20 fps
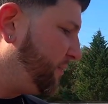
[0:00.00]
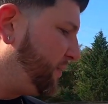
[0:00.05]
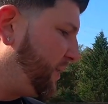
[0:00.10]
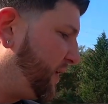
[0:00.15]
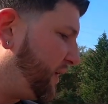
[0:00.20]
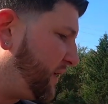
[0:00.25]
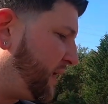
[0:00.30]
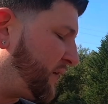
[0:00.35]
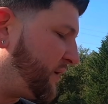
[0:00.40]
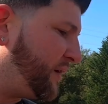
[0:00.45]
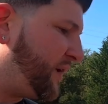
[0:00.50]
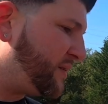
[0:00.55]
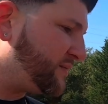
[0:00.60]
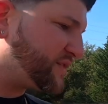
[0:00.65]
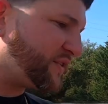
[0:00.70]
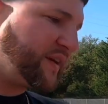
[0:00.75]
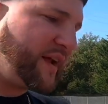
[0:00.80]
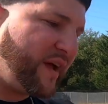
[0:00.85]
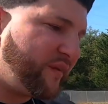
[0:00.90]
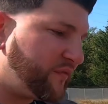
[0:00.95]
But I don't know, I'm
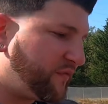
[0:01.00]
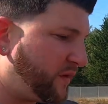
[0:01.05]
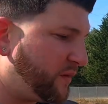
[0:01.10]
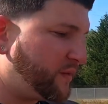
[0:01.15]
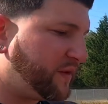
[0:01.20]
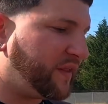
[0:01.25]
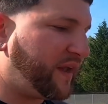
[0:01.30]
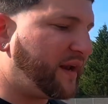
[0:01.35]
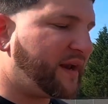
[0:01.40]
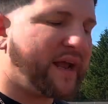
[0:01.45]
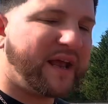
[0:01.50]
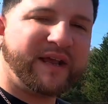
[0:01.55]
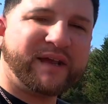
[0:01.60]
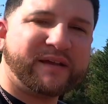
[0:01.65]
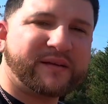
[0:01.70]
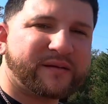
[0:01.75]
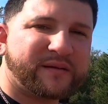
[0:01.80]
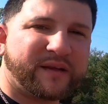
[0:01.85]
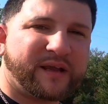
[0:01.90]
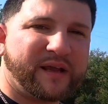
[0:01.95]
just gonna have fun with
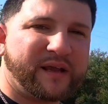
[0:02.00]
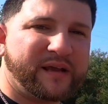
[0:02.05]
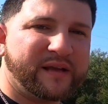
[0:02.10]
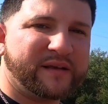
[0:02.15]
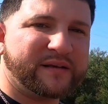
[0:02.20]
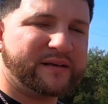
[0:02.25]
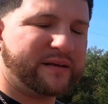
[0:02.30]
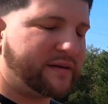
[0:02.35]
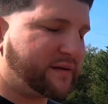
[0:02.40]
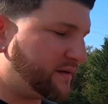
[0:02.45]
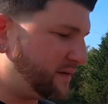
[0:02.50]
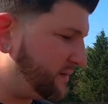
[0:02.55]
NA and